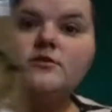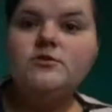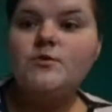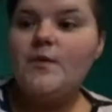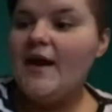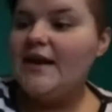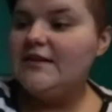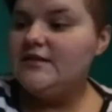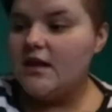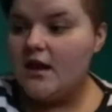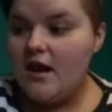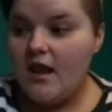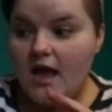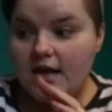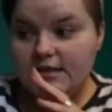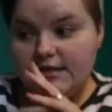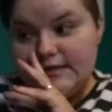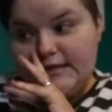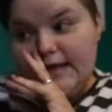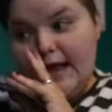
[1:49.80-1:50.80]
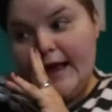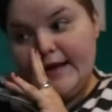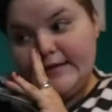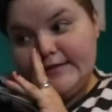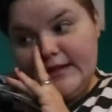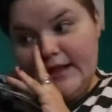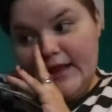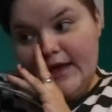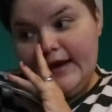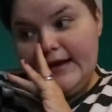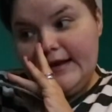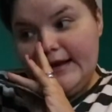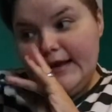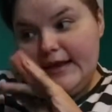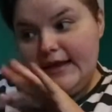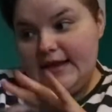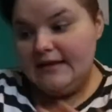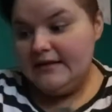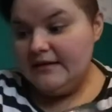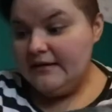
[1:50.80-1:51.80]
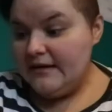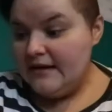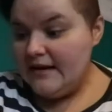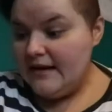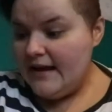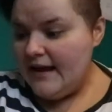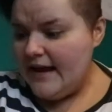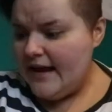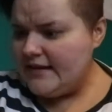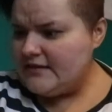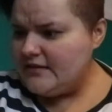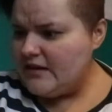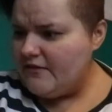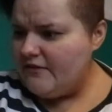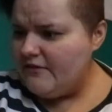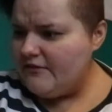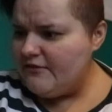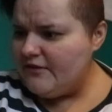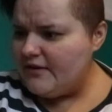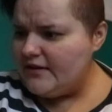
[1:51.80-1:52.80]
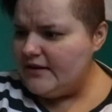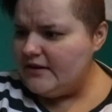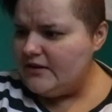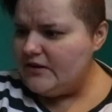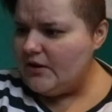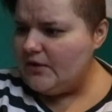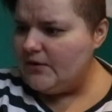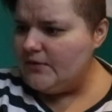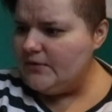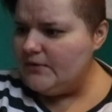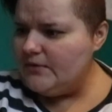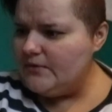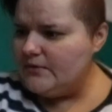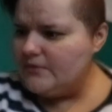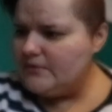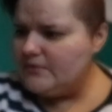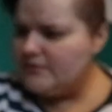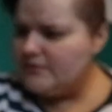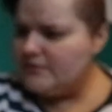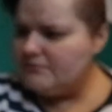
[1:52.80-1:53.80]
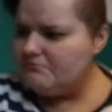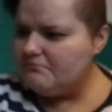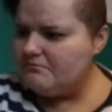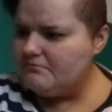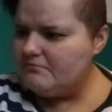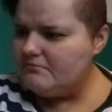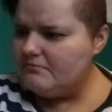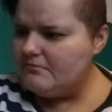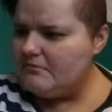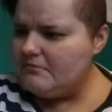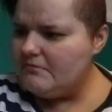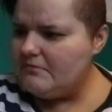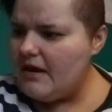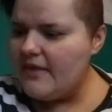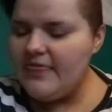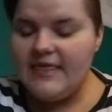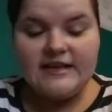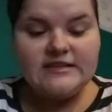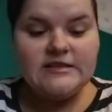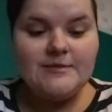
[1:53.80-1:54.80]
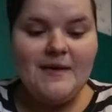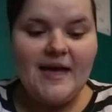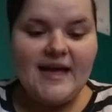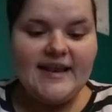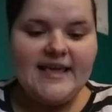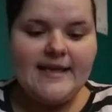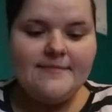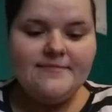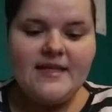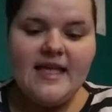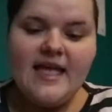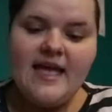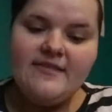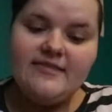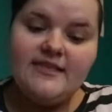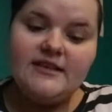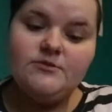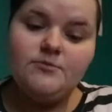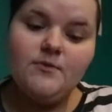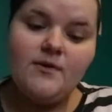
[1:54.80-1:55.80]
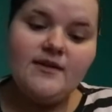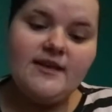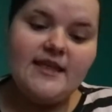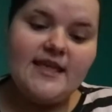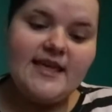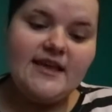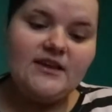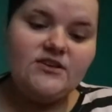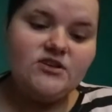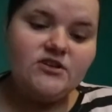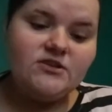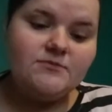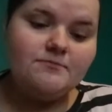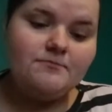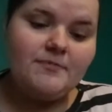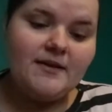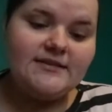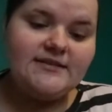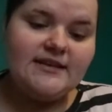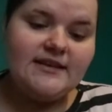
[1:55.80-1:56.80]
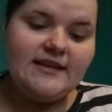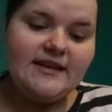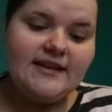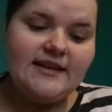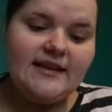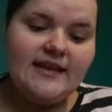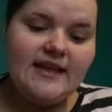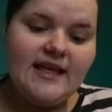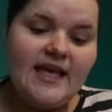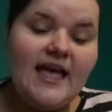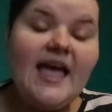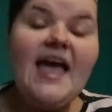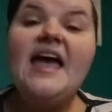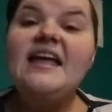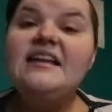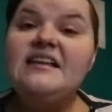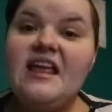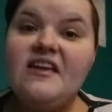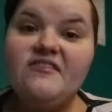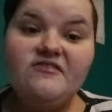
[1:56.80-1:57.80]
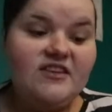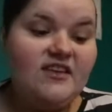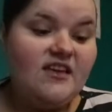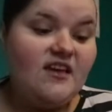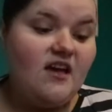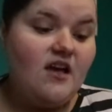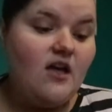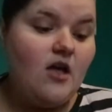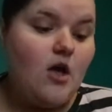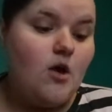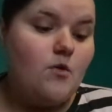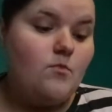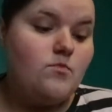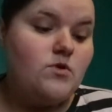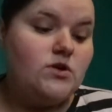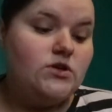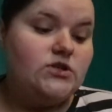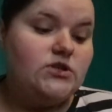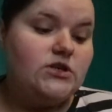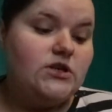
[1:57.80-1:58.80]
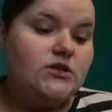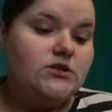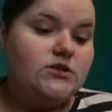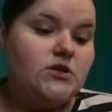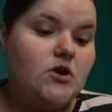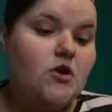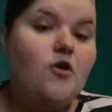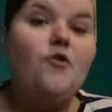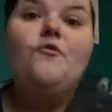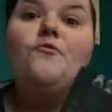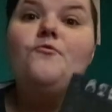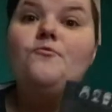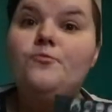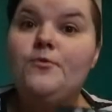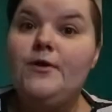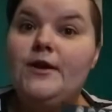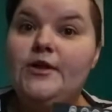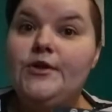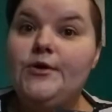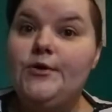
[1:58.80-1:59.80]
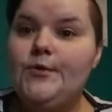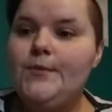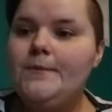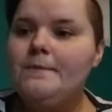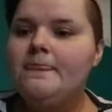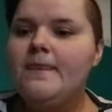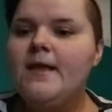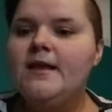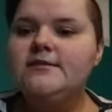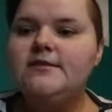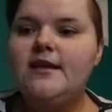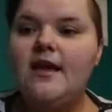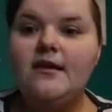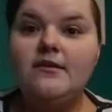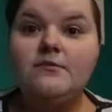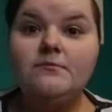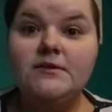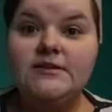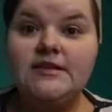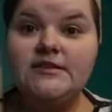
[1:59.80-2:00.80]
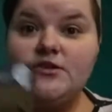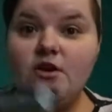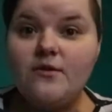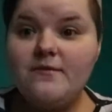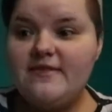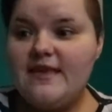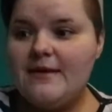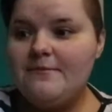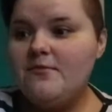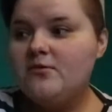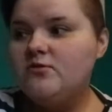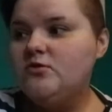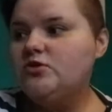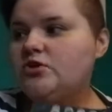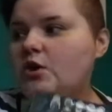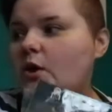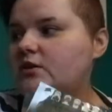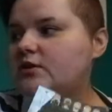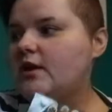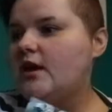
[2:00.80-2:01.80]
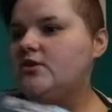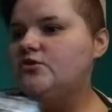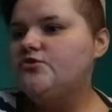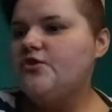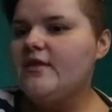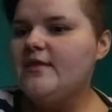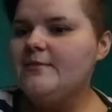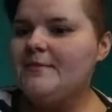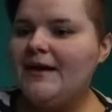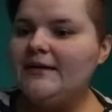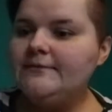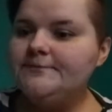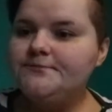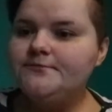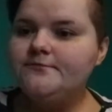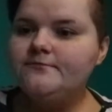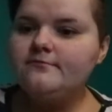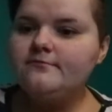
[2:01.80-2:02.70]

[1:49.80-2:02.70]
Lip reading: So it has the glasses, it has the lightning, it has a funny nose, and that's about it. This one is just basically a Death Eater, which is really cool. So yeah, my sister got them, so I'm so excited to try them out.